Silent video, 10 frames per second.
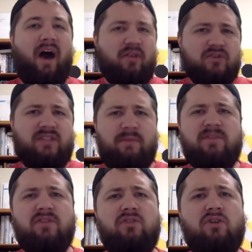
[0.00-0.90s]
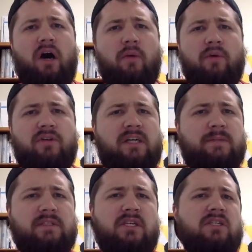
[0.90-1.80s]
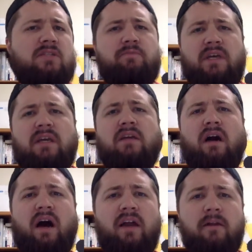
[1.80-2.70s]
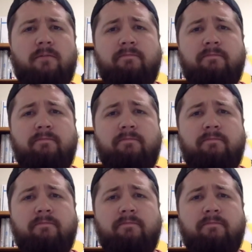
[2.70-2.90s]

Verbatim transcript: Other statements in John where it talks about Jesus being God